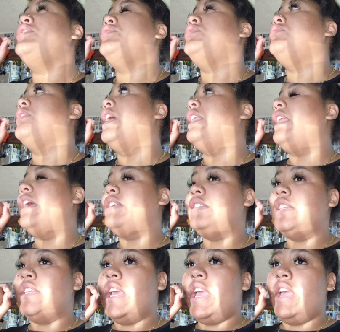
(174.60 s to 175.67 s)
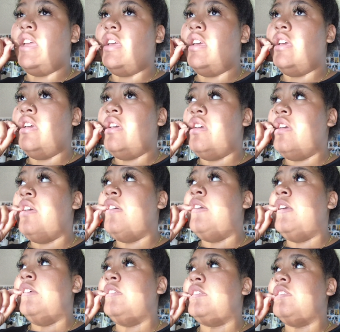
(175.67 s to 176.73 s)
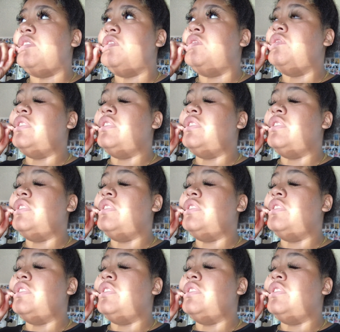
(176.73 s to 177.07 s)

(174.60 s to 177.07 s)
to do that like today. So